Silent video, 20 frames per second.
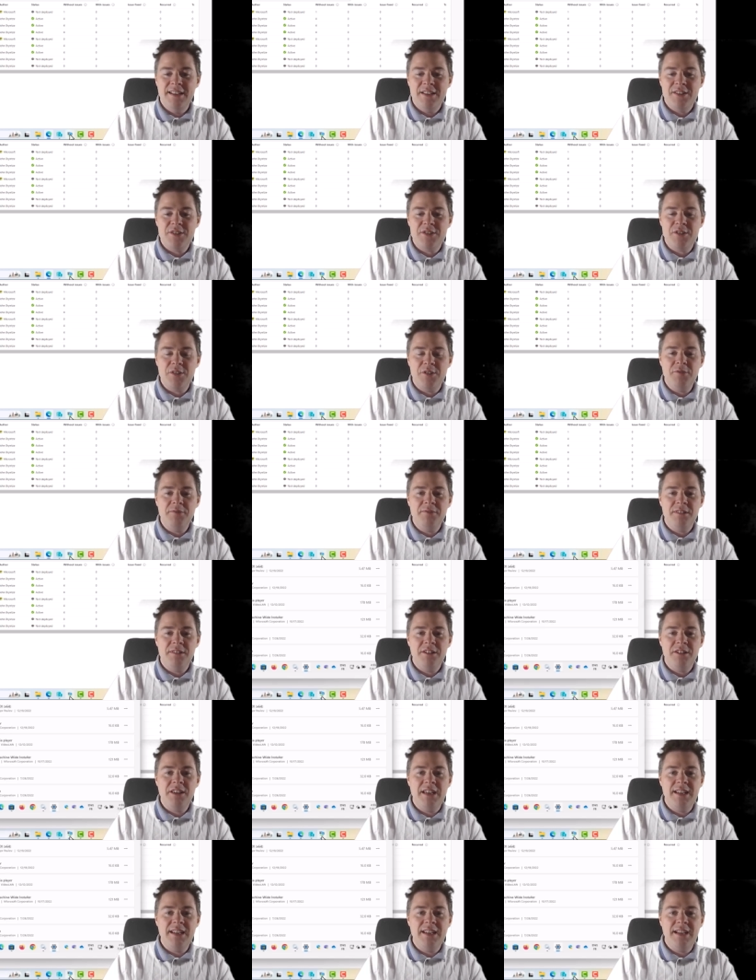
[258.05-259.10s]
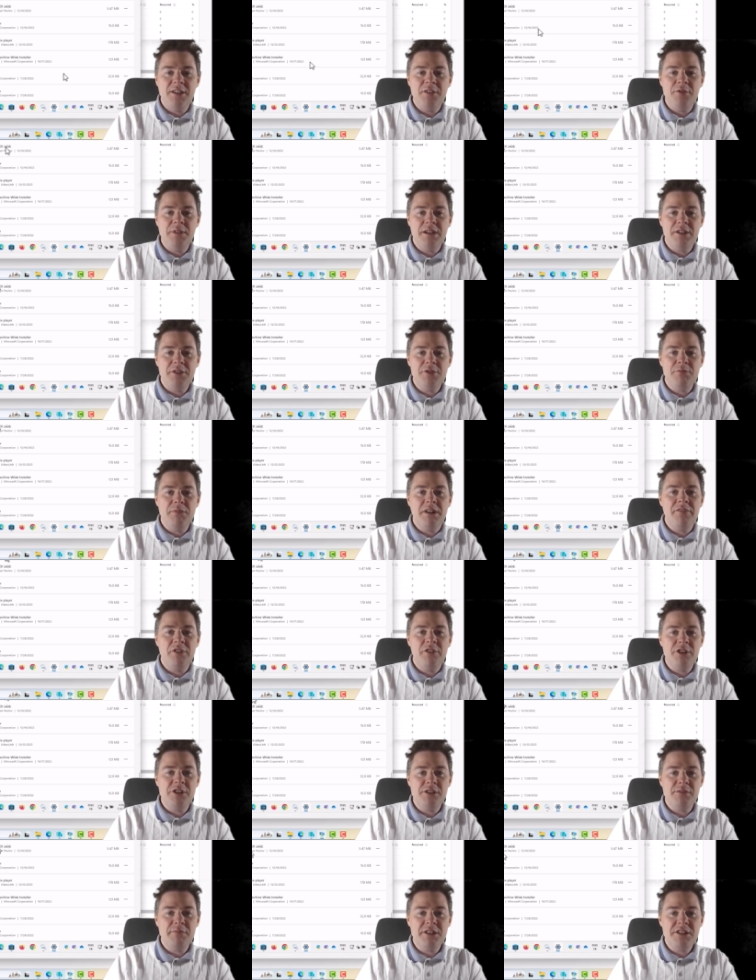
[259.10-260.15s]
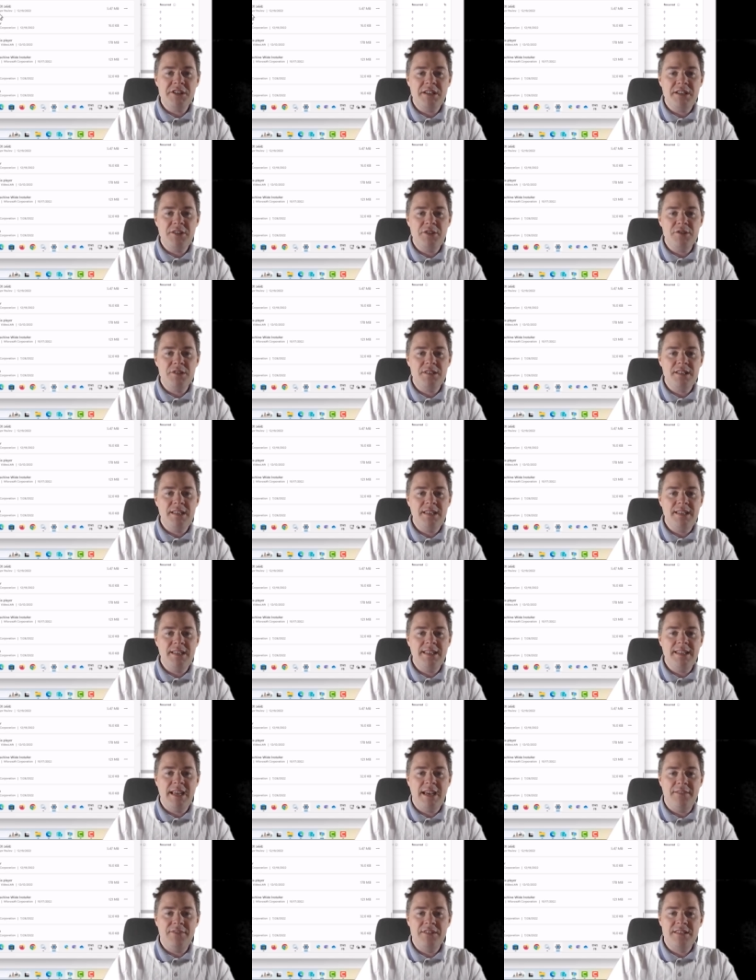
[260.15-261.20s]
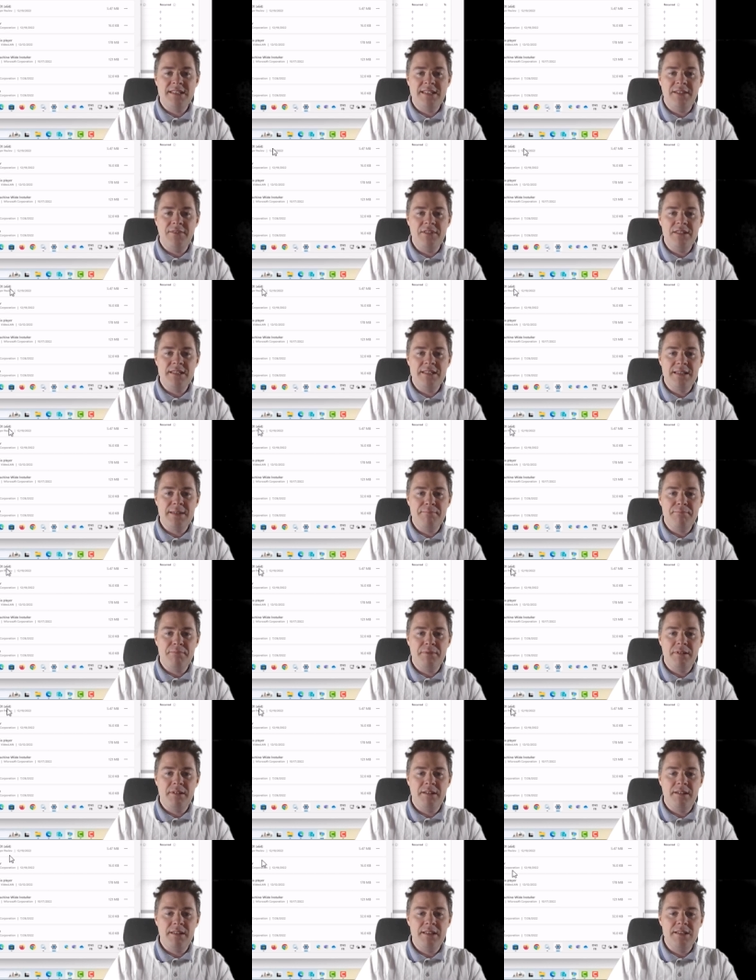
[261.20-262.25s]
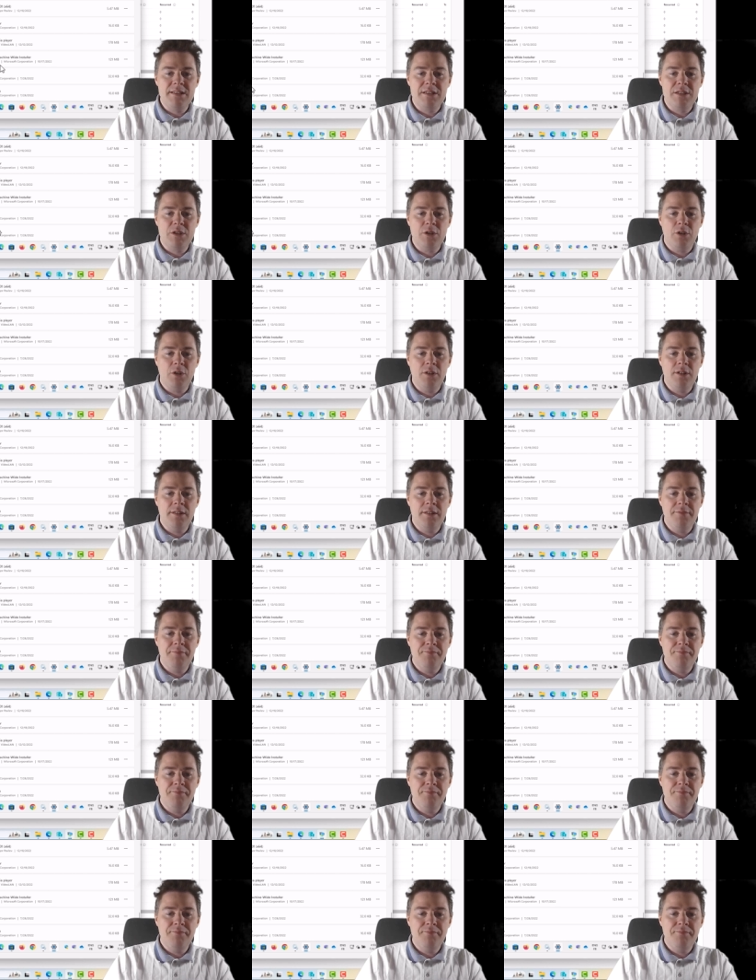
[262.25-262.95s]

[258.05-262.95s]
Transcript: So again, I go here to my virtual machine. You see it has seven zip uh, installed.